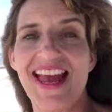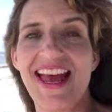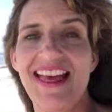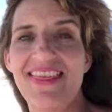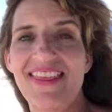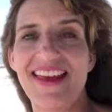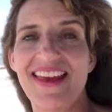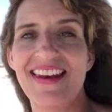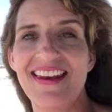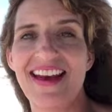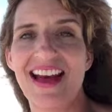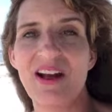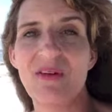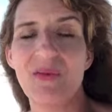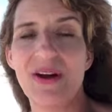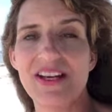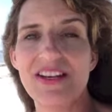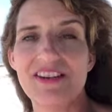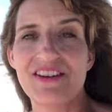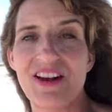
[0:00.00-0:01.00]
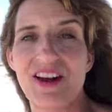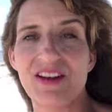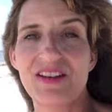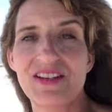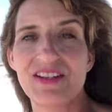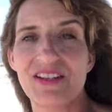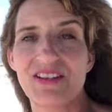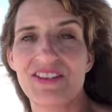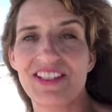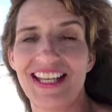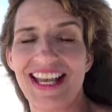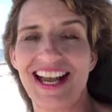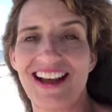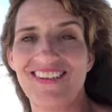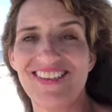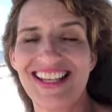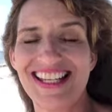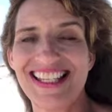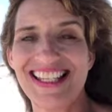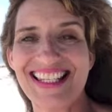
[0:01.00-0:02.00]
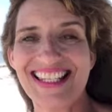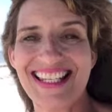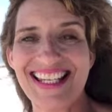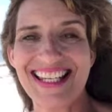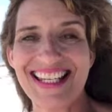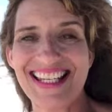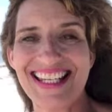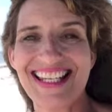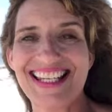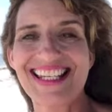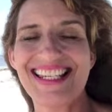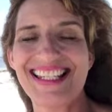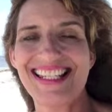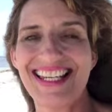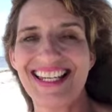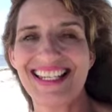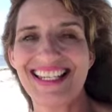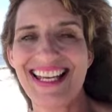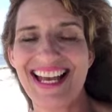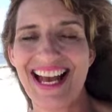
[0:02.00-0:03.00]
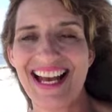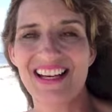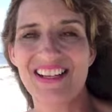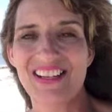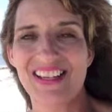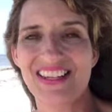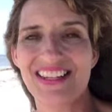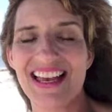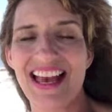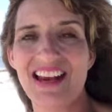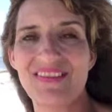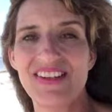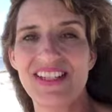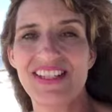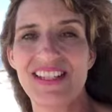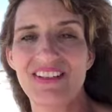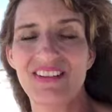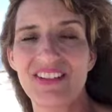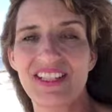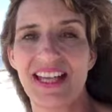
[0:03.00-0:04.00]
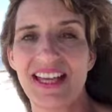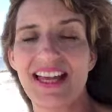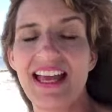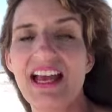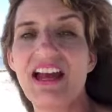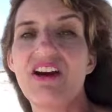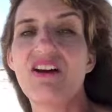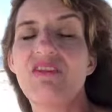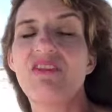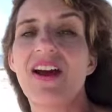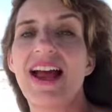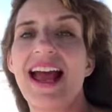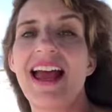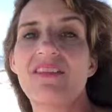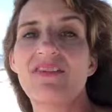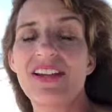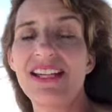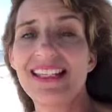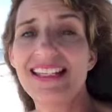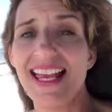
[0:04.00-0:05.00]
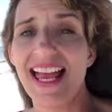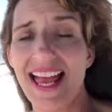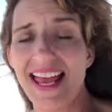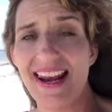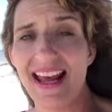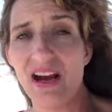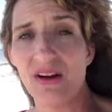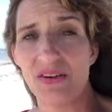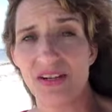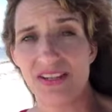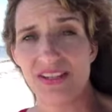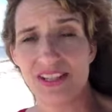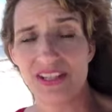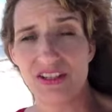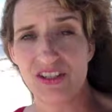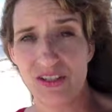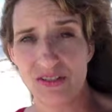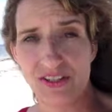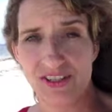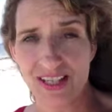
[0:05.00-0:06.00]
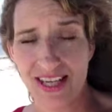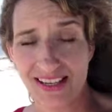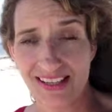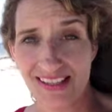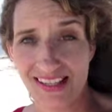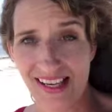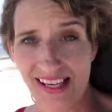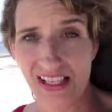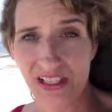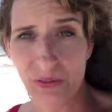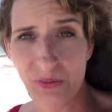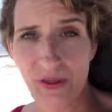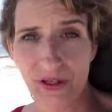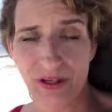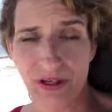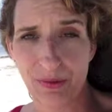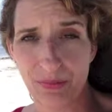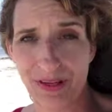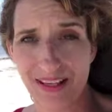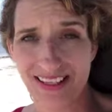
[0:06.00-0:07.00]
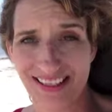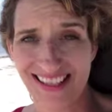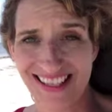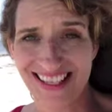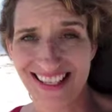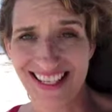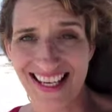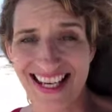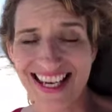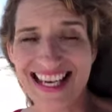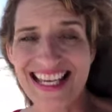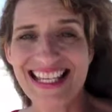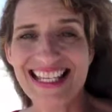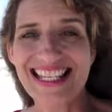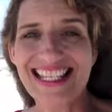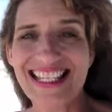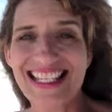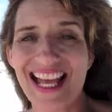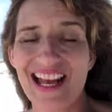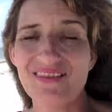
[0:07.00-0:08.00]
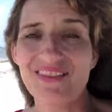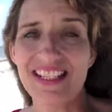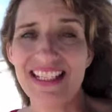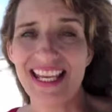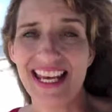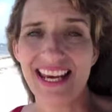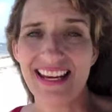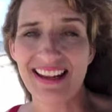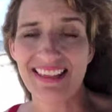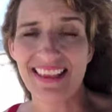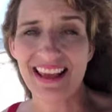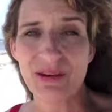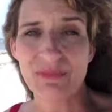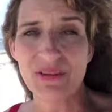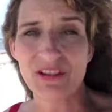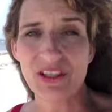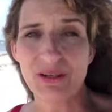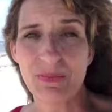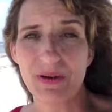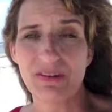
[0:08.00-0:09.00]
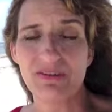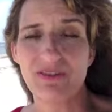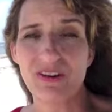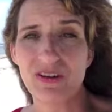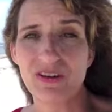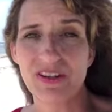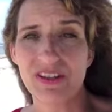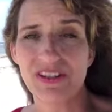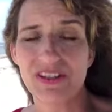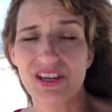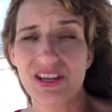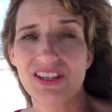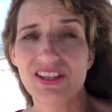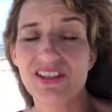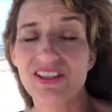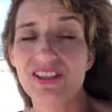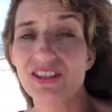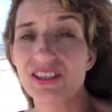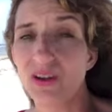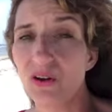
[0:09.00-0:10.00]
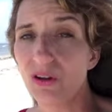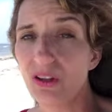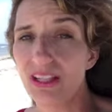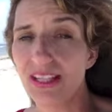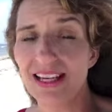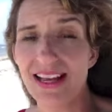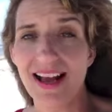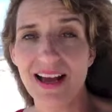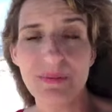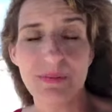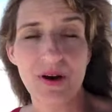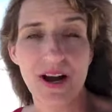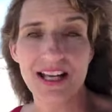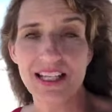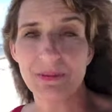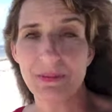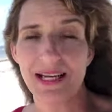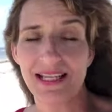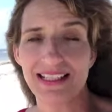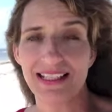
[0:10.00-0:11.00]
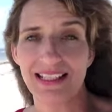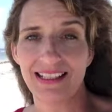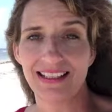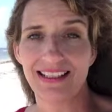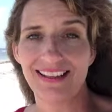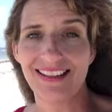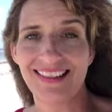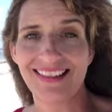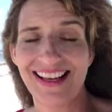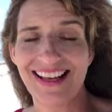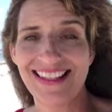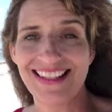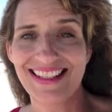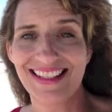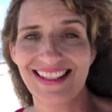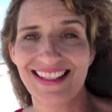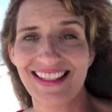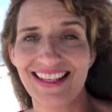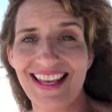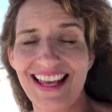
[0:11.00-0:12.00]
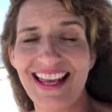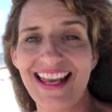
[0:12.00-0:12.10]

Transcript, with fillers: And then I want you also to have consistent daily actions every single day. For every ten hours that you set aside to work your business, seven to eight of them should be focused solely on prospecting. That's it.